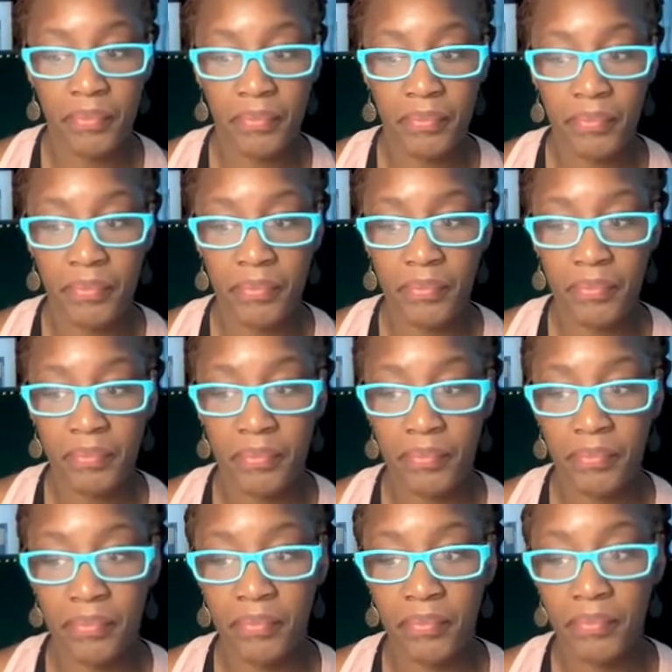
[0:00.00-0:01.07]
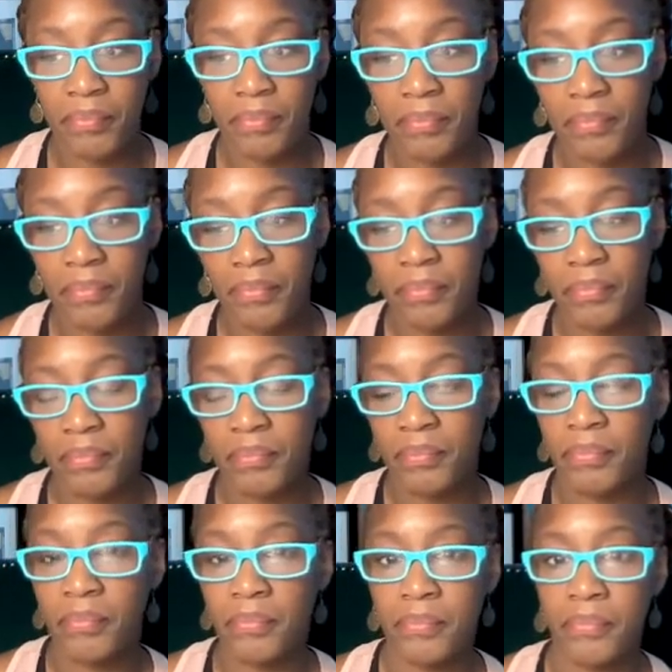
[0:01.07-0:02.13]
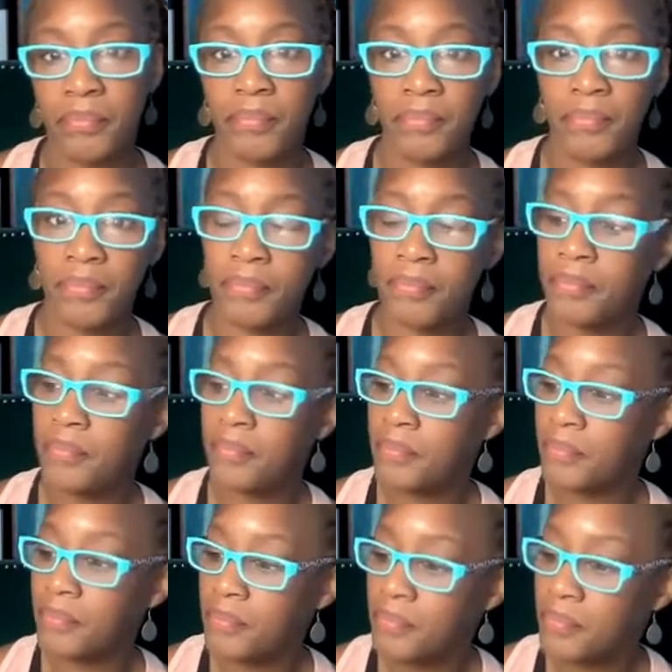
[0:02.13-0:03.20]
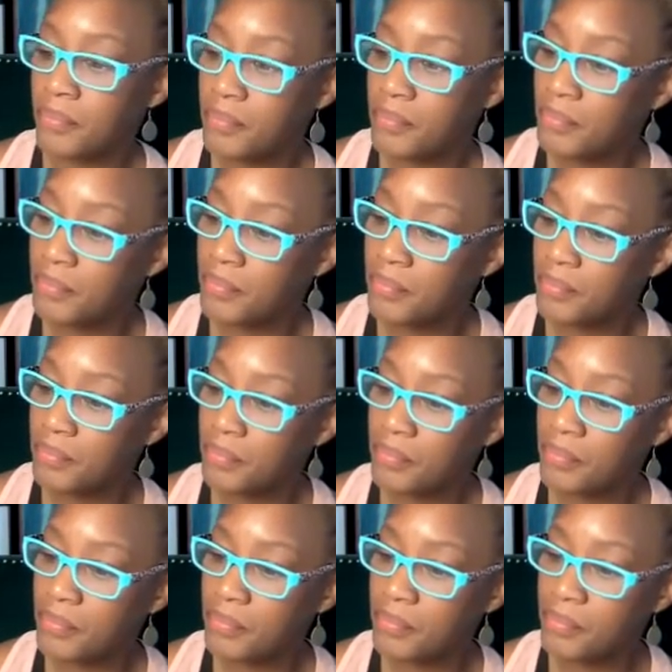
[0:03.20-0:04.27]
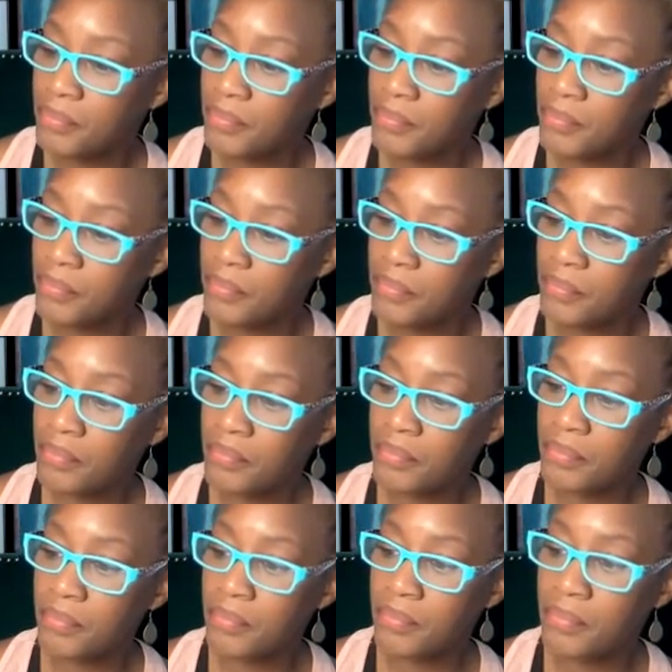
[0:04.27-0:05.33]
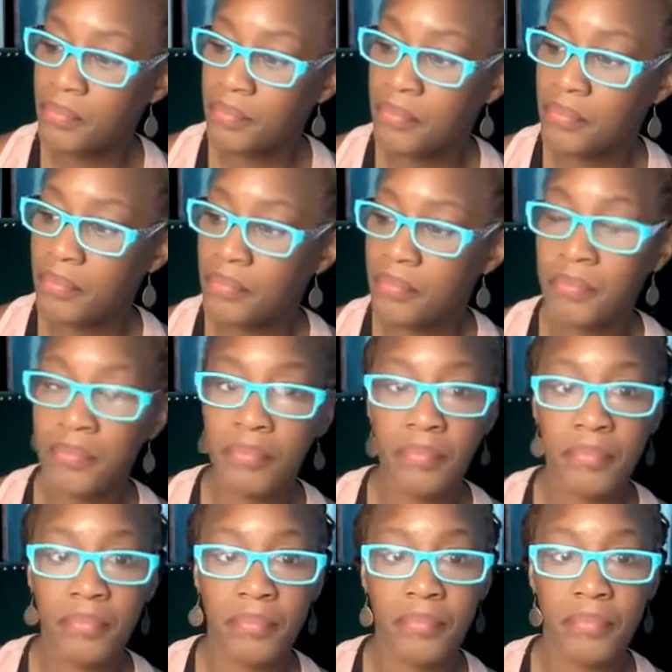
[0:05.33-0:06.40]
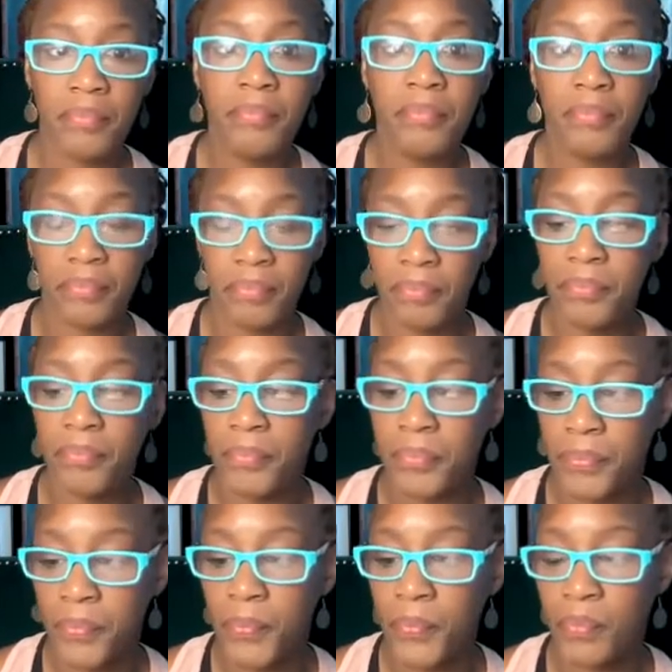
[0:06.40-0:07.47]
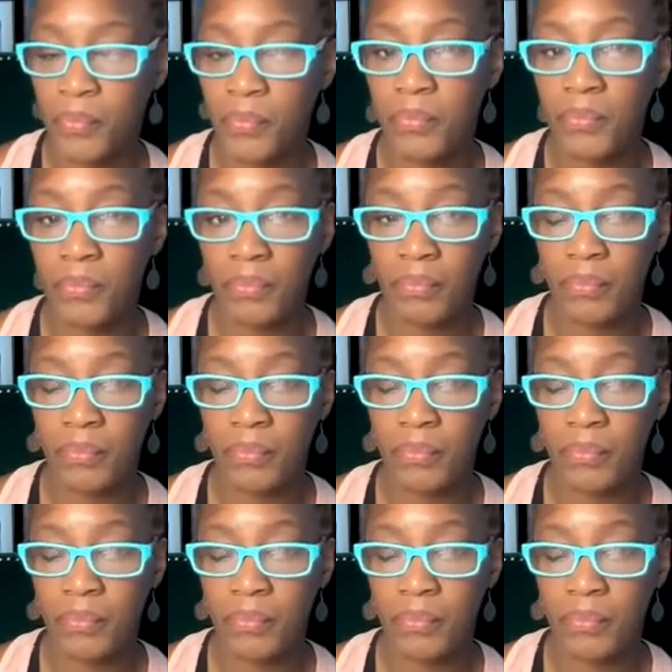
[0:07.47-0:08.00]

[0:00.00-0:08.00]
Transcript: This person isn't speaking.